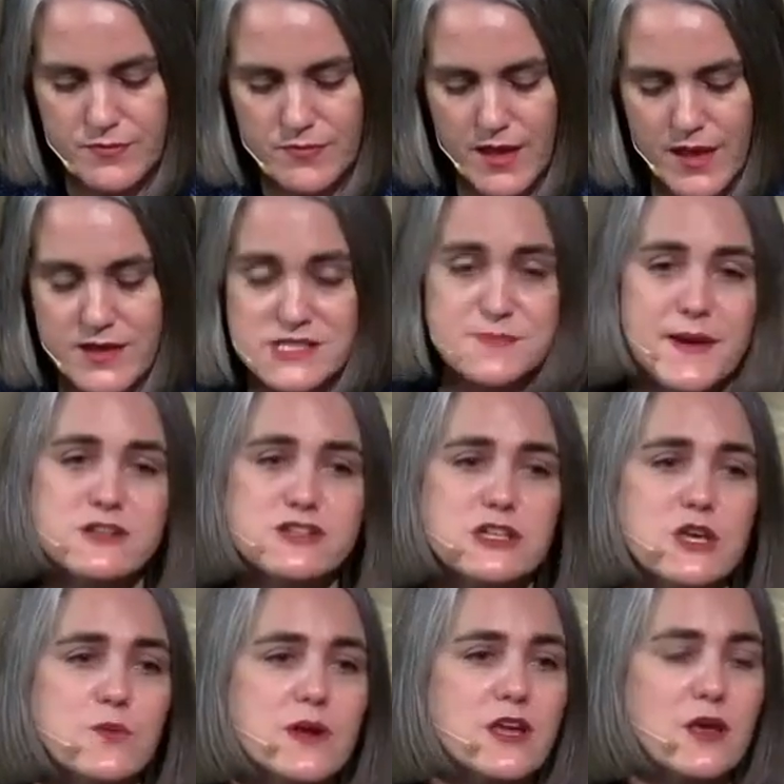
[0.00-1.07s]
And
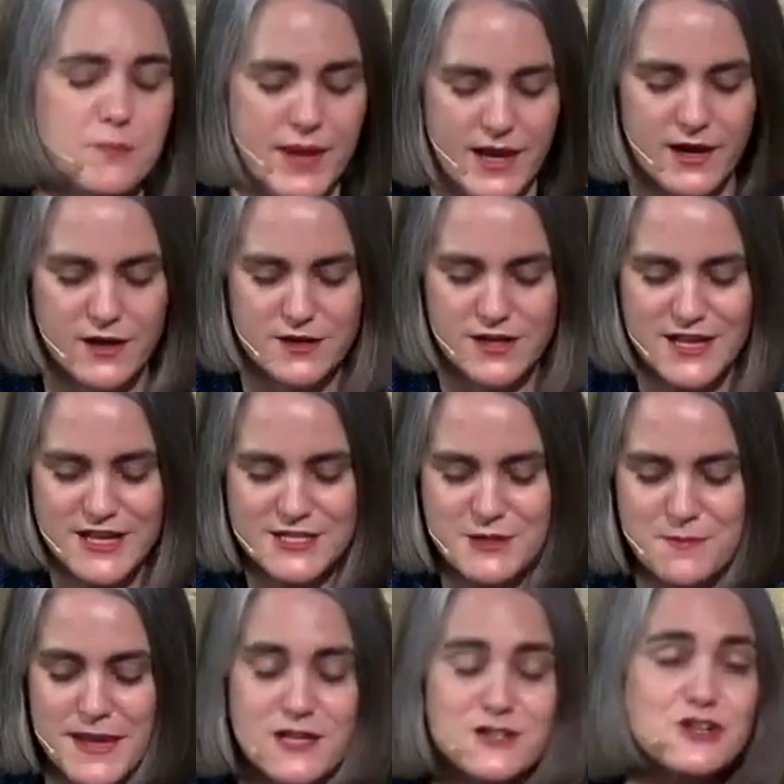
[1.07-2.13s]
especially when compared to
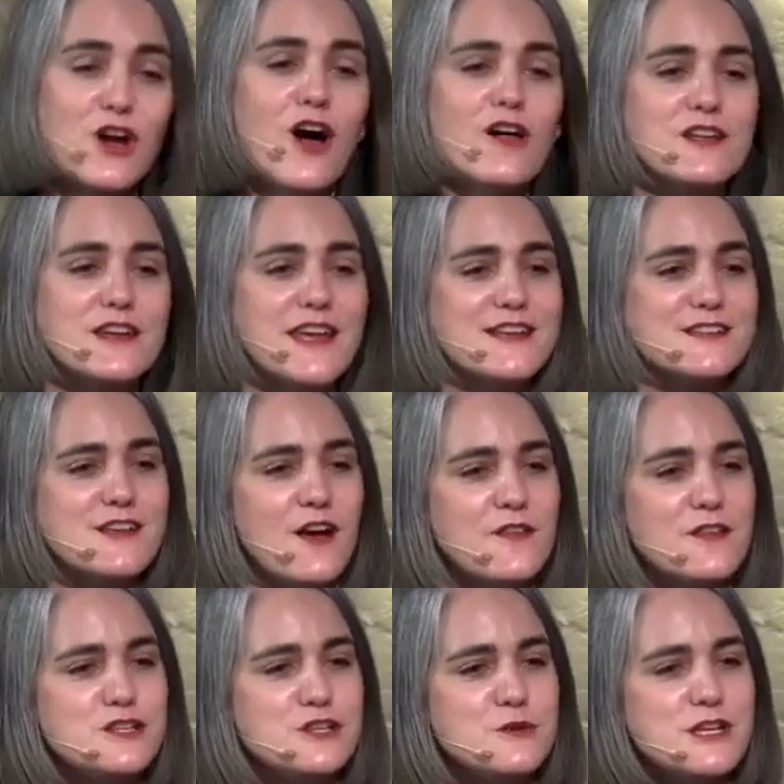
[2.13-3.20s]
major holidays on
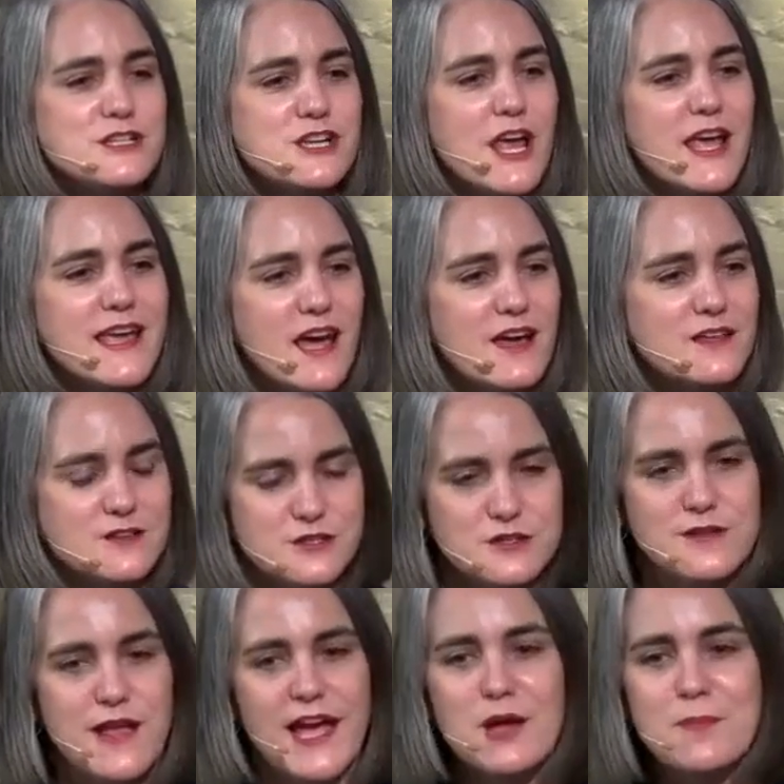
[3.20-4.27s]
the Jewish calendar
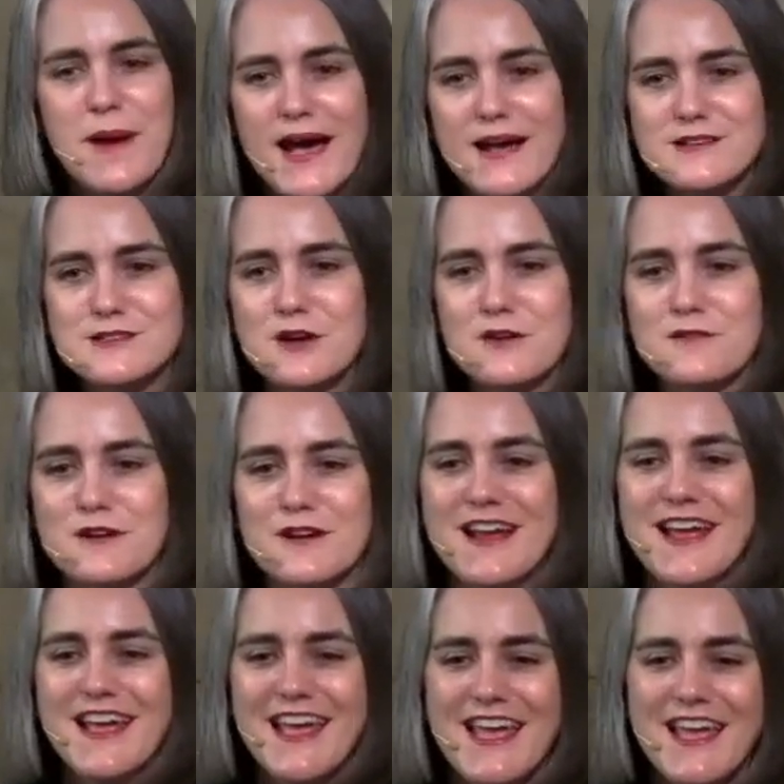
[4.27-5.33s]
like Passover,
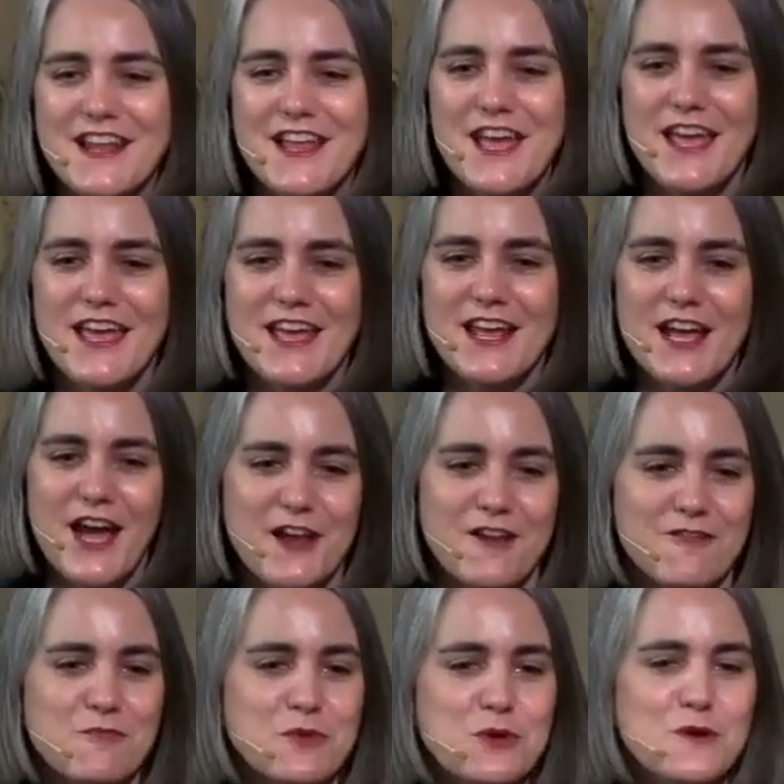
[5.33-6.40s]
it, it kind
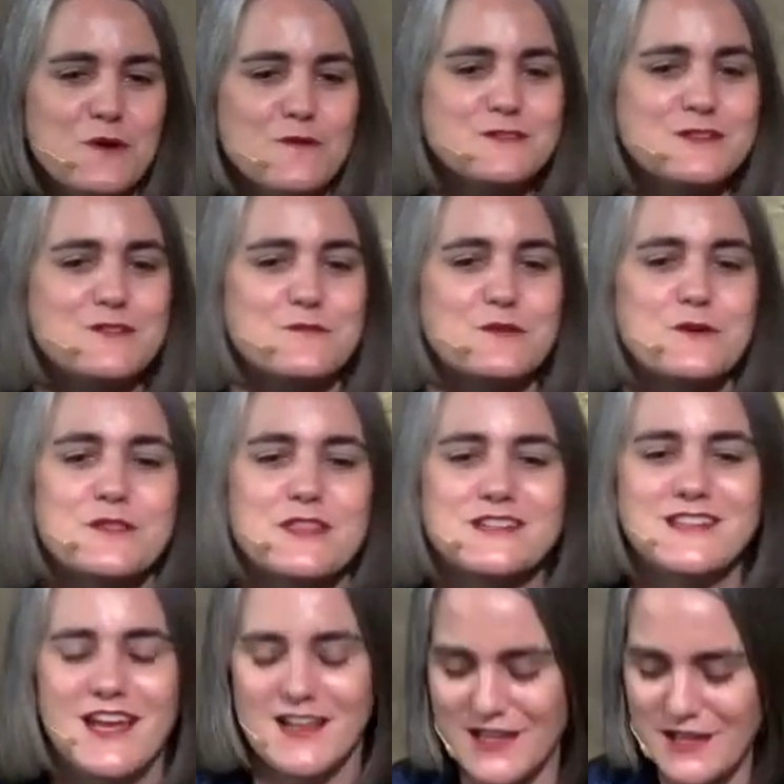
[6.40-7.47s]
of moves through the
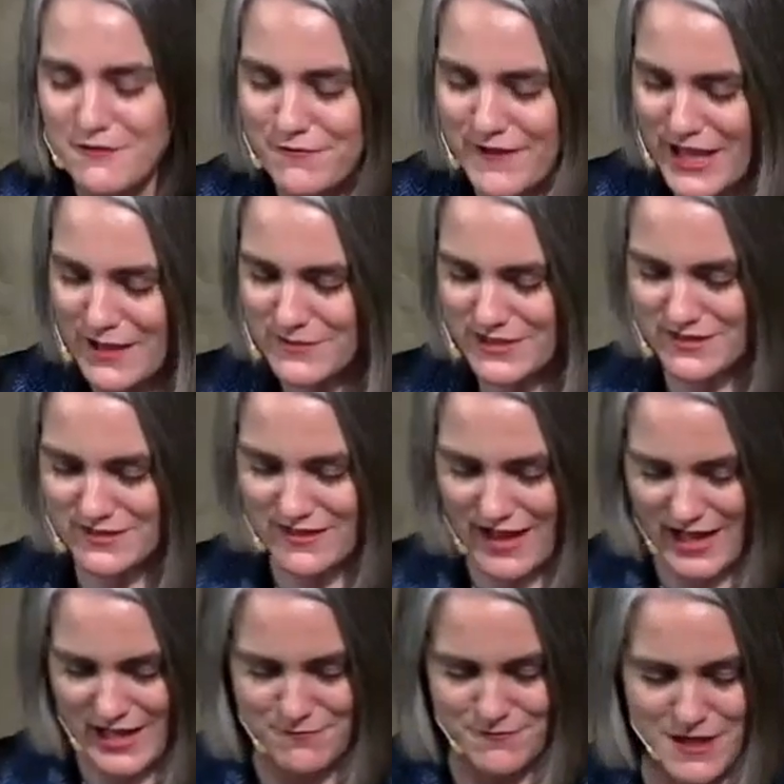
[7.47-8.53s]
daily family life.